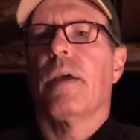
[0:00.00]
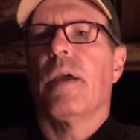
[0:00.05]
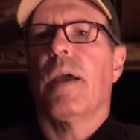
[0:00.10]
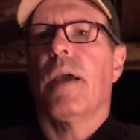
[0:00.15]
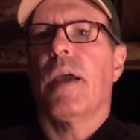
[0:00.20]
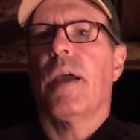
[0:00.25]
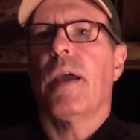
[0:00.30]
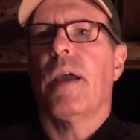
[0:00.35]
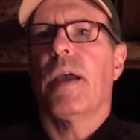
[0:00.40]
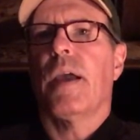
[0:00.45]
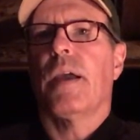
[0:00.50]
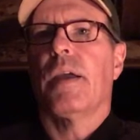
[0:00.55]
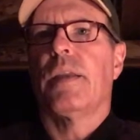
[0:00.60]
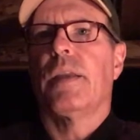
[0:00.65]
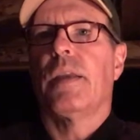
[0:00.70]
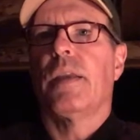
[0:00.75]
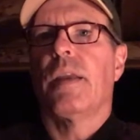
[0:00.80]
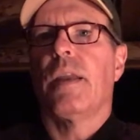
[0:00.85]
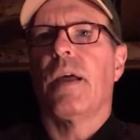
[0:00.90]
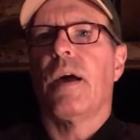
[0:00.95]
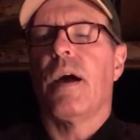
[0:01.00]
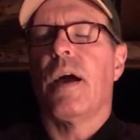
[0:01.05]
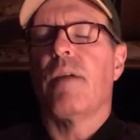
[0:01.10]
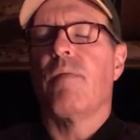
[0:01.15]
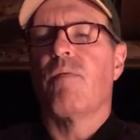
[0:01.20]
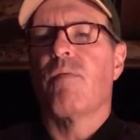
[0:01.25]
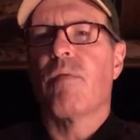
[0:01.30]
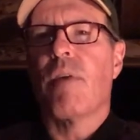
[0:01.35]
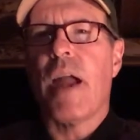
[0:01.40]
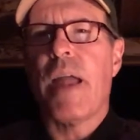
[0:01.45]
And I
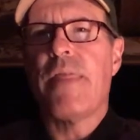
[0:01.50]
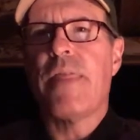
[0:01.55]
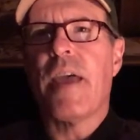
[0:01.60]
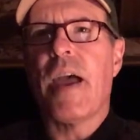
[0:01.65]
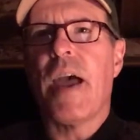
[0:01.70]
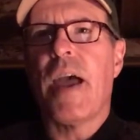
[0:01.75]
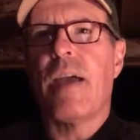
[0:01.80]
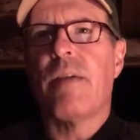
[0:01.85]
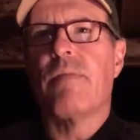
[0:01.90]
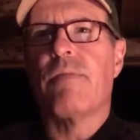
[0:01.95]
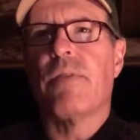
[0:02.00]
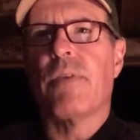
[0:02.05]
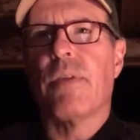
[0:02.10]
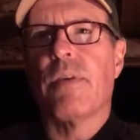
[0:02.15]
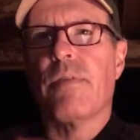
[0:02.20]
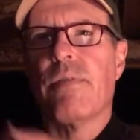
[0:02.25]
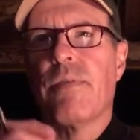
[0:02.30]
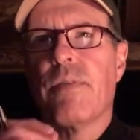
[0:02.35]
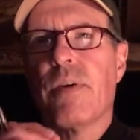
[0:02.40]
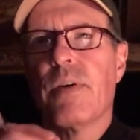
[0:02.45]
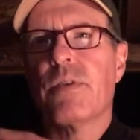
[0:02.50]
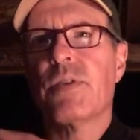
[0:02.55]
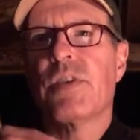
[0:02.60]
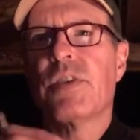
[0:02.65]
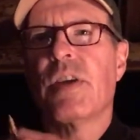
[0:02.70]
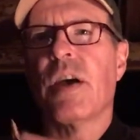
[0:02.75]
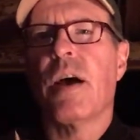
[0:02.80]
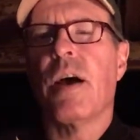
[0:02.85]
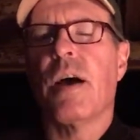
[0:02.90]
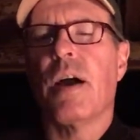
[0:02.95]
read that, and for the first
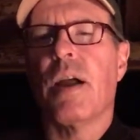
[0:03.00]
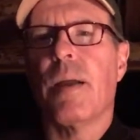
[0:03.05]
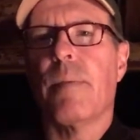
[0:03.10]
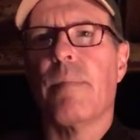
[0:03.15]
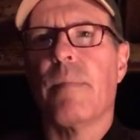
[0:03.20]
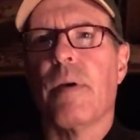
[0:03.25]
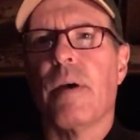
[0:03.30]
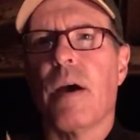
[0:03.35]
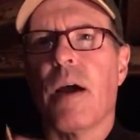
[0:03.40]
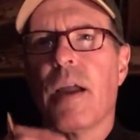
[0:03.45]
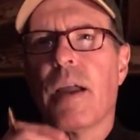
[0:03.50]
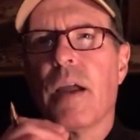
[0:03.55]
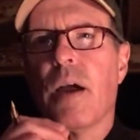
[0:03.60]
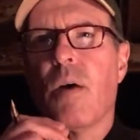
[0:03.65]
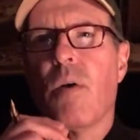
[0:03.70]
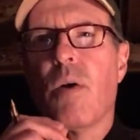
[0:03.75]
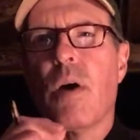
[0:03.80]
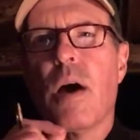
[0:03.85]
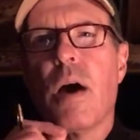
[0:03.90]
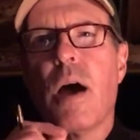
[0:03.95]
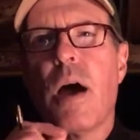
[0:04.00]
time, I go,